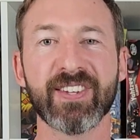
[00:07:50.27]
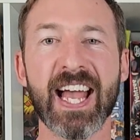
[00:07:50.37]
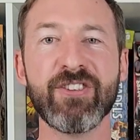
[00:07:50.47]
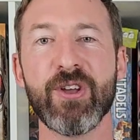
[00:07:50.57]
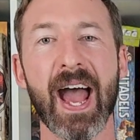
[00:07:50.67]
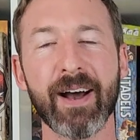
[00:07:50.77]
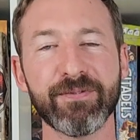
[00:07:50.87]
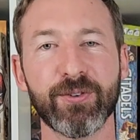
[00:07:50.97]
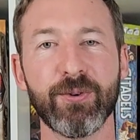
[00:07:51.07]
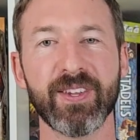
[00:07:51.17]
and you
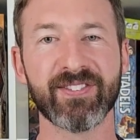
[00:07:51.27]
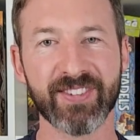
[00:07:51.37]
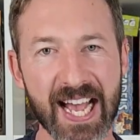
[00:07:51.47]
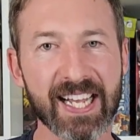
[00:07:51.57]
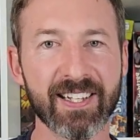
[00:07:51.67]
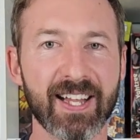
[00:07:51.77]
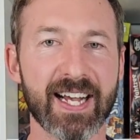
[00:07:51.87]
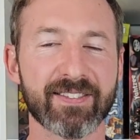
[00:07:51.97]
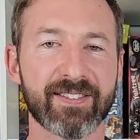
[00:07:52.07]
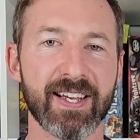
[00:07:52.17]
have to set
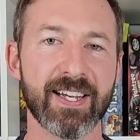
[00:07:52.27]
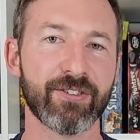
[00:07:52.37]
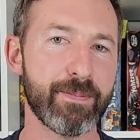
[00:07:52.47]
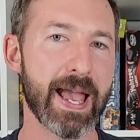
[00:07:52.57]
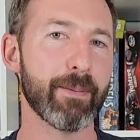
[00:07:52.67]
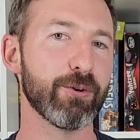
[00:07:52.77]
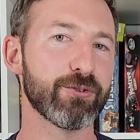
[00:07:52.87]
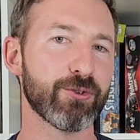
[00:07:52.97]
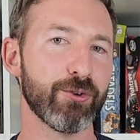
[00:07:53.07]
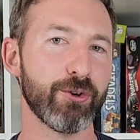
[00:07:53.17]
collect to be able
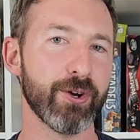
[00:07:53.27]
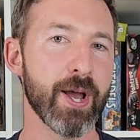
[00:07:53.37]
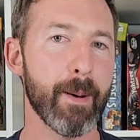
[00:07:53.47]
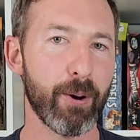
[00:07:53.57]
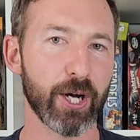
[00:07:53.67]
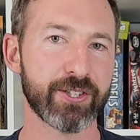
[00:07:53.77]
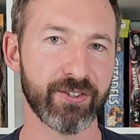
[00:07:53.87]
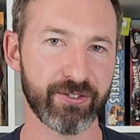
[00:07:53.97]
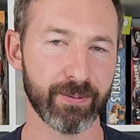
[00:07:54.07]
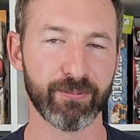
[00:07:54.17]
to
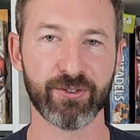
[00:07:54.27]
purchase them.